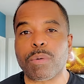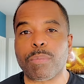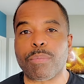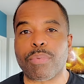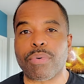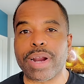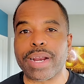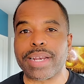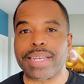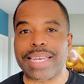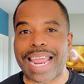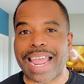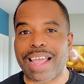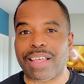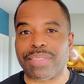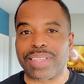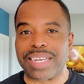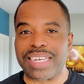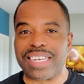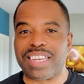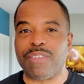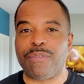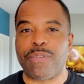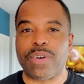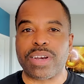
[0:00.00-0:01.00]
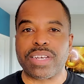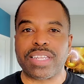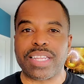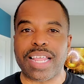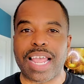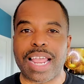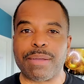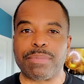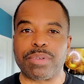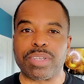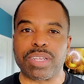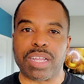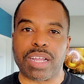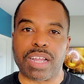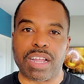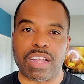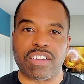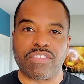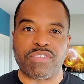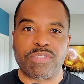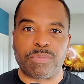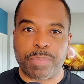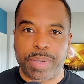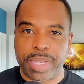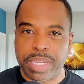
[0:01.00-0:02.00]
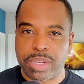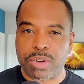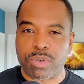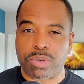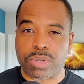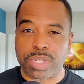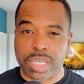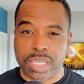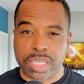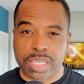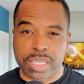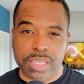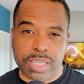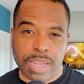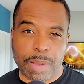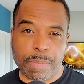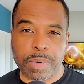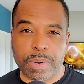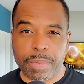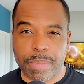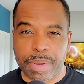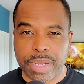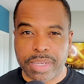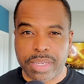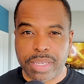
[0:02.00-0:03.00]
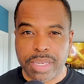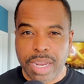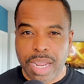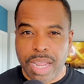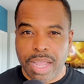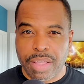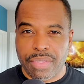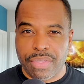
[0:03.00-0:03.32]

to break down the different types of pills and supplements